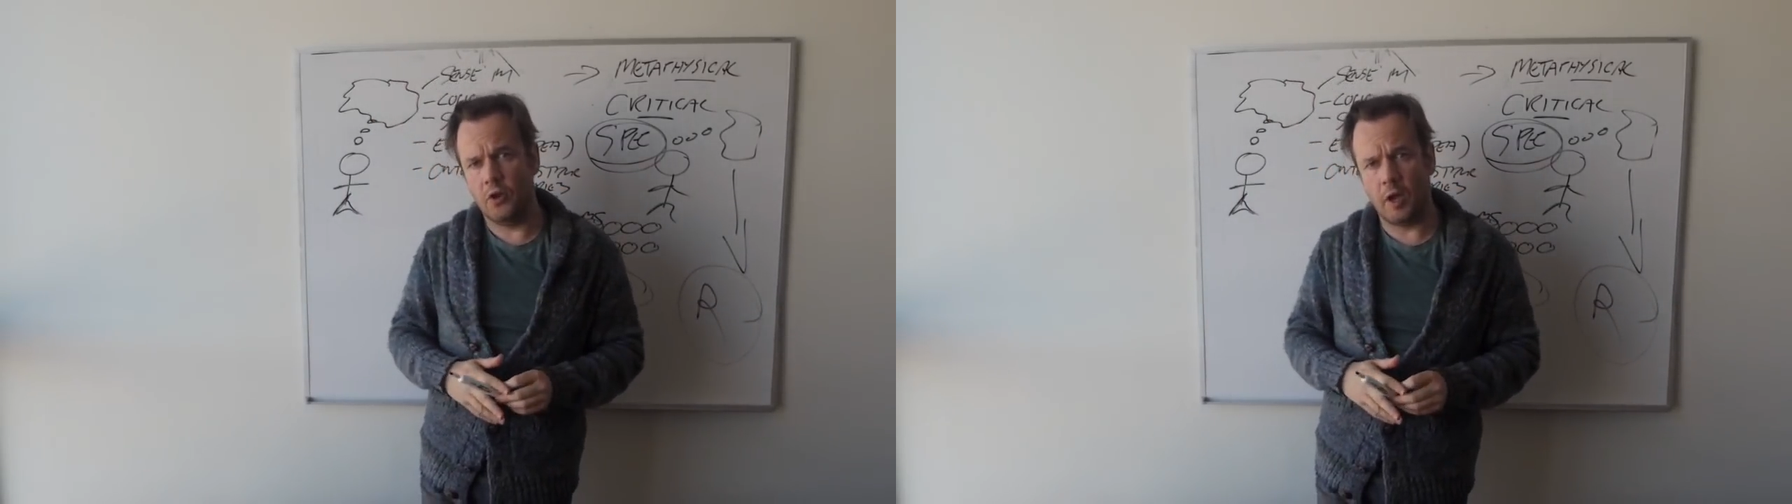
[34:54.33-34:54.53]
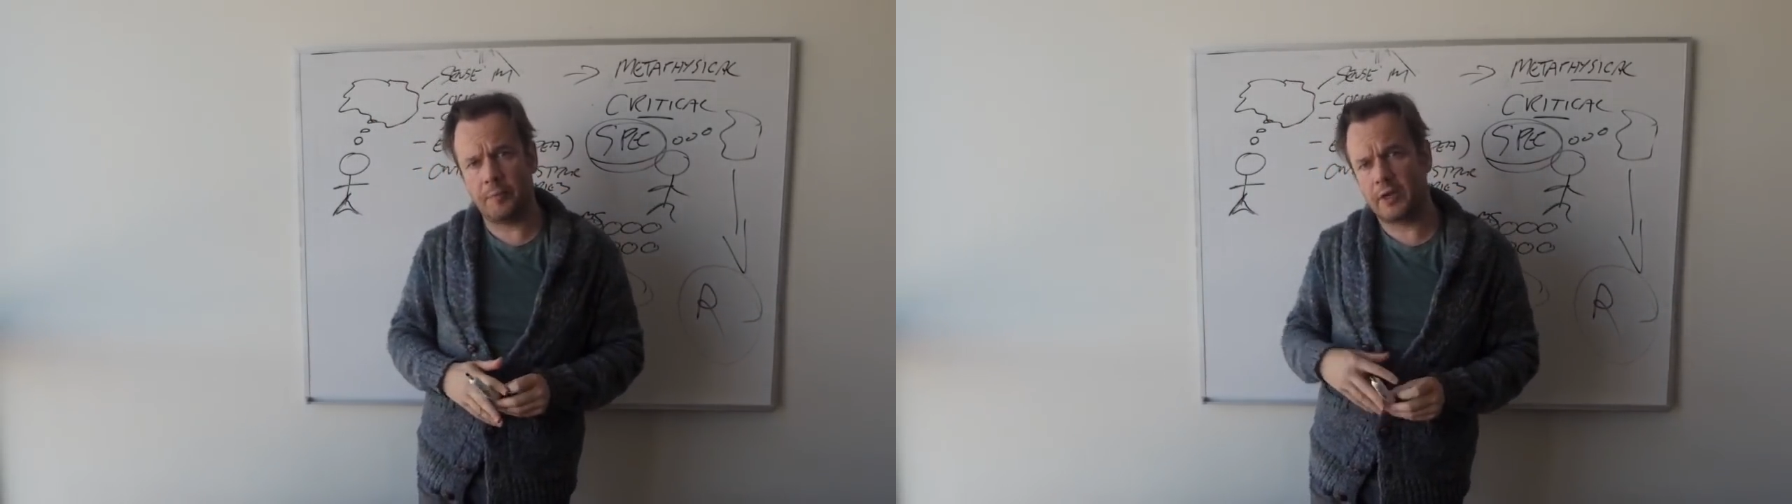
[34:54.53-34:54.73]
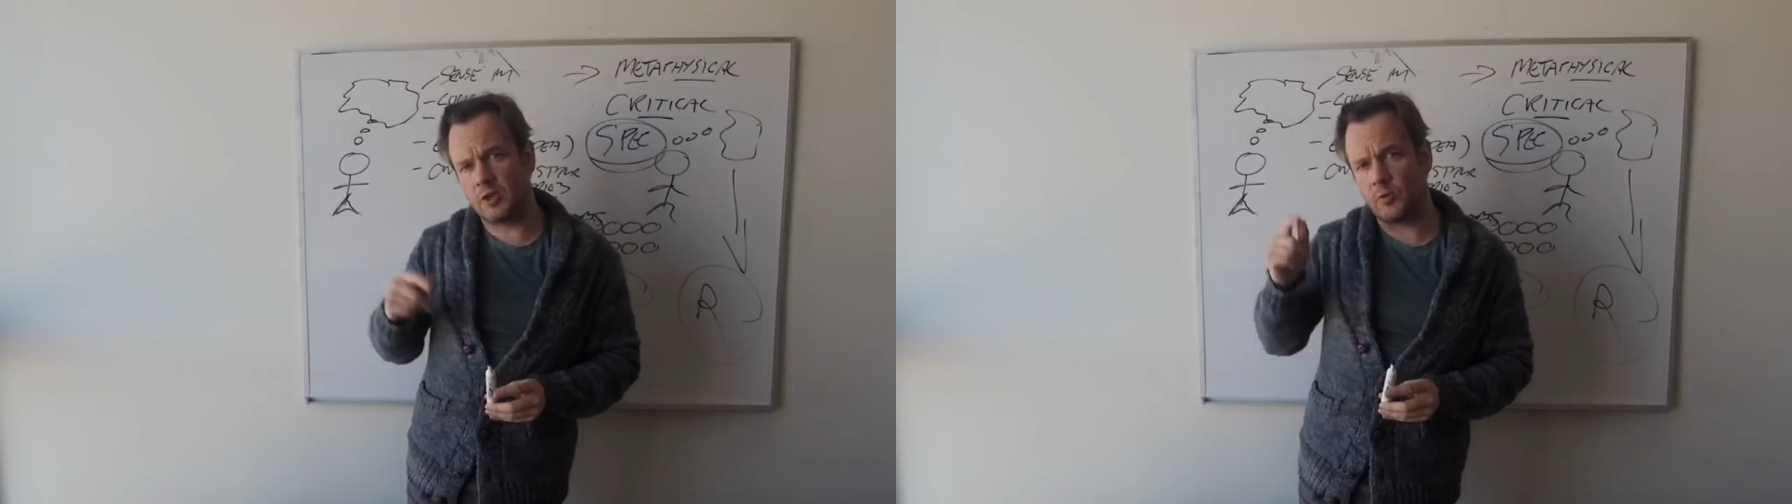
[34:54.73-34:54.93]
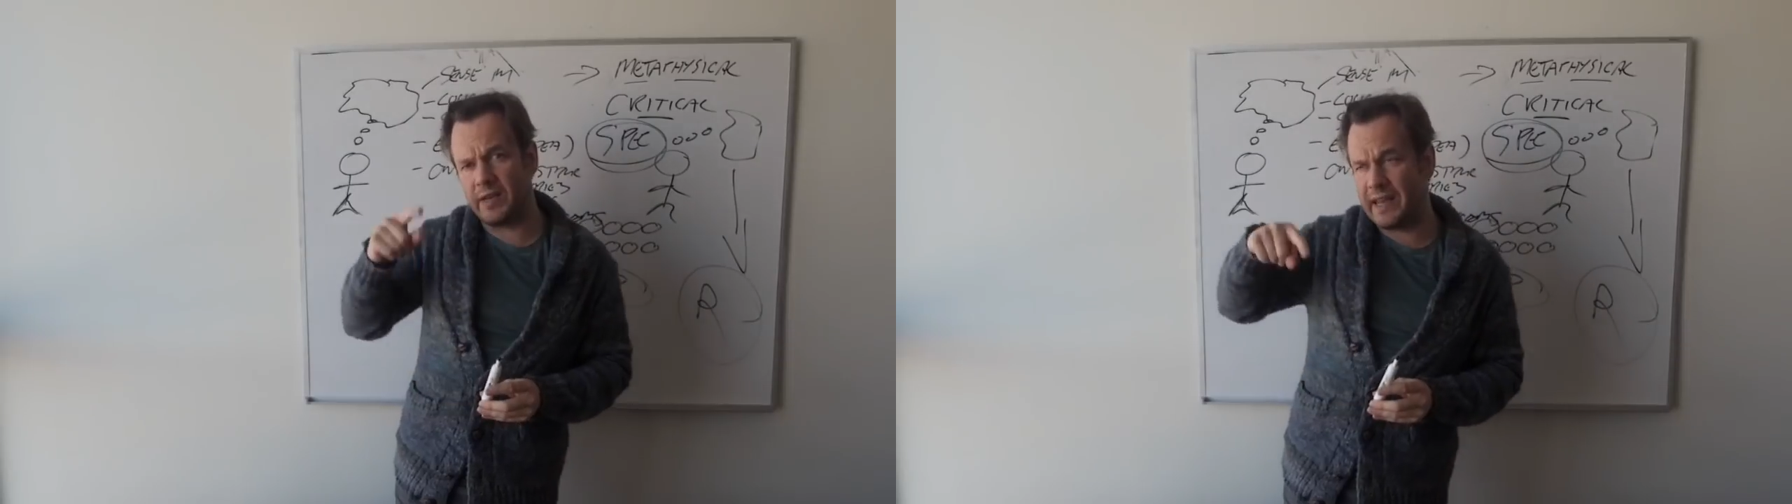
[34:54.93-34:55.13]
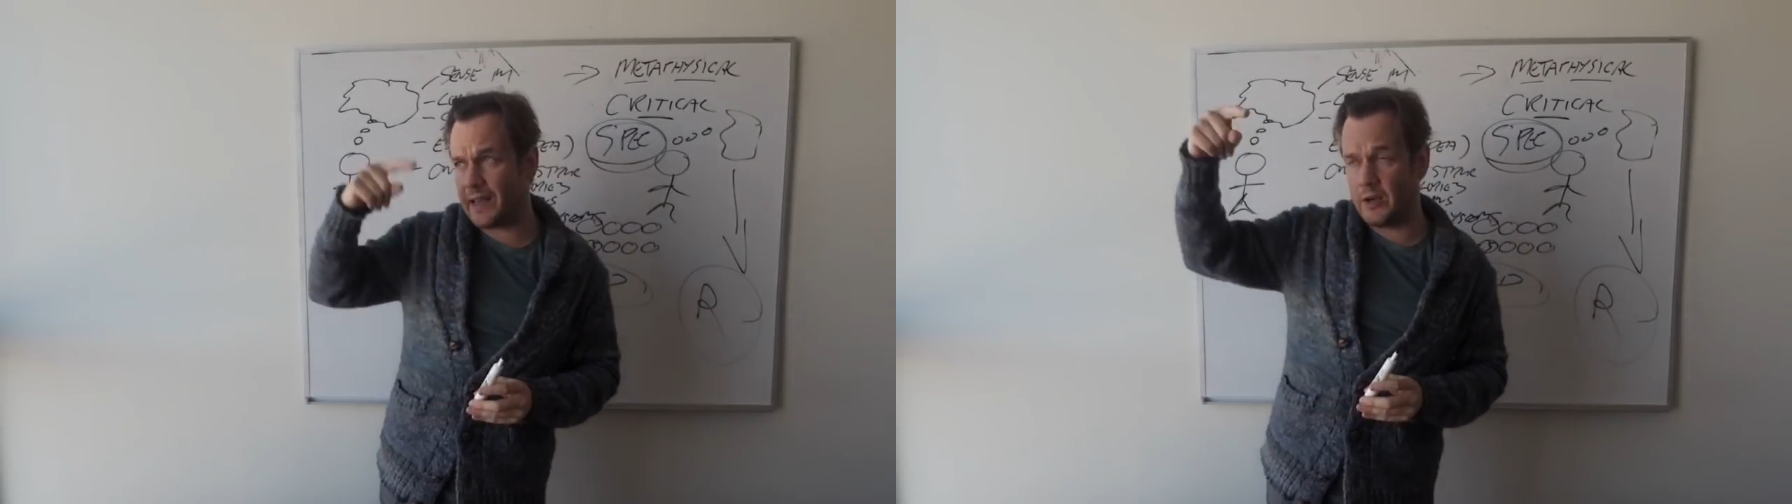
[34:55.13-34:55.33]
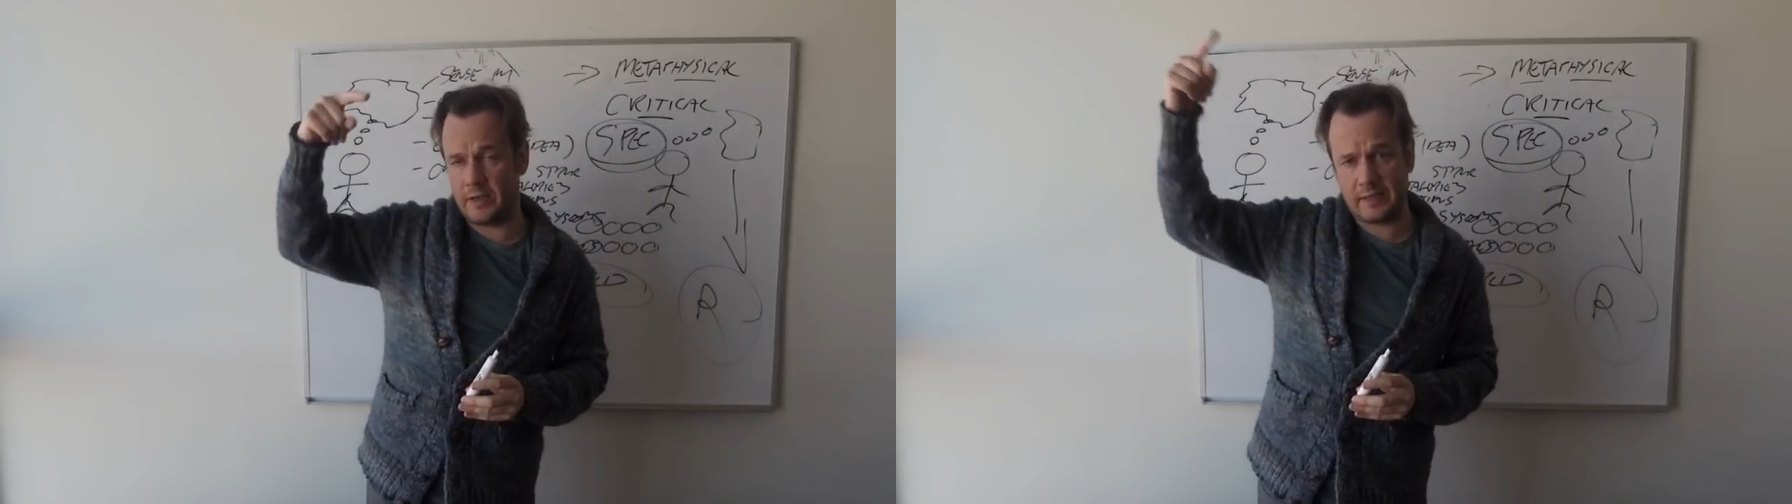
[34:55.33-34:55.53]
not because we get